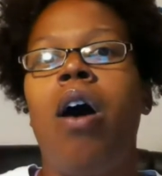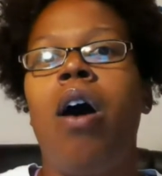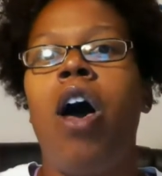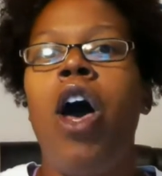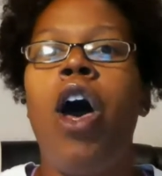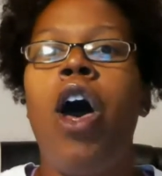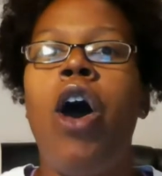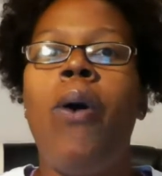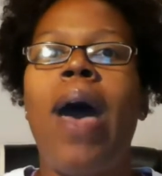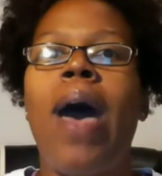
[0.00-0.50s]

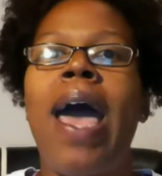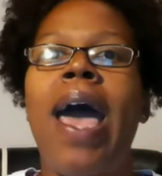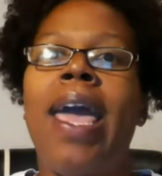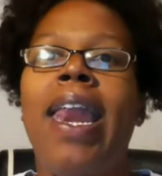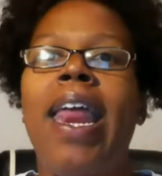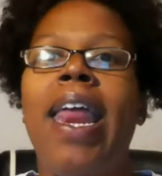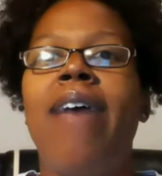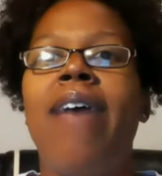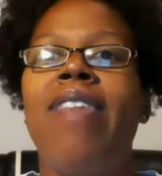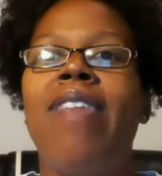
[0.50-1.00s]
oh, I could
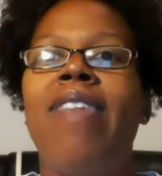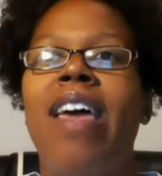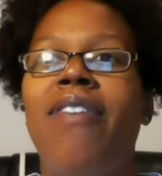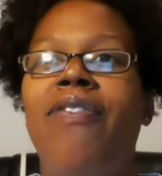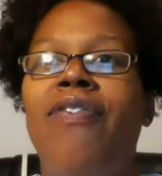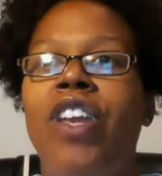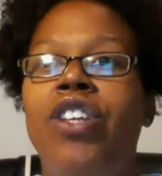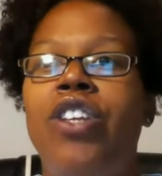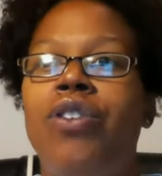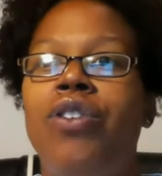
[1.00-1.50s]
have that
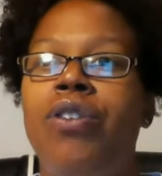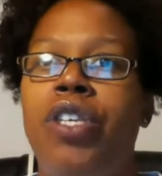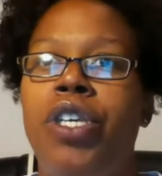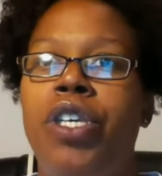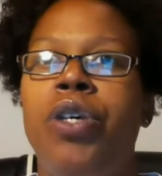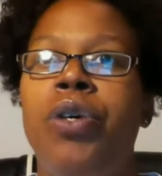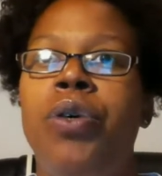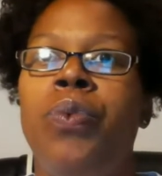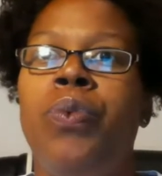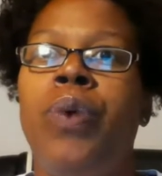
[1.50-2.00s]
feature
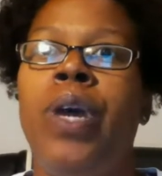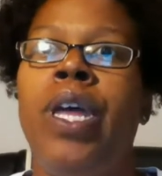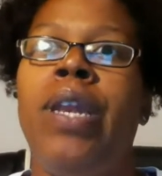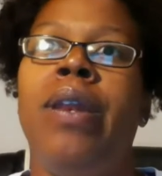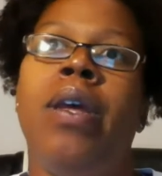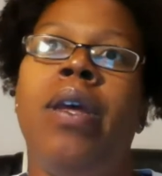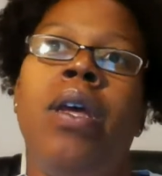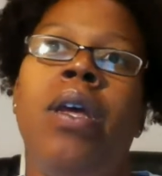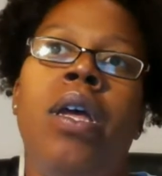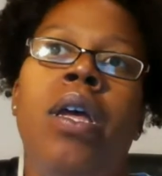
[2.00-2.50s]
too,
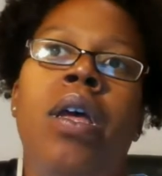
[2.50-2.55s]
when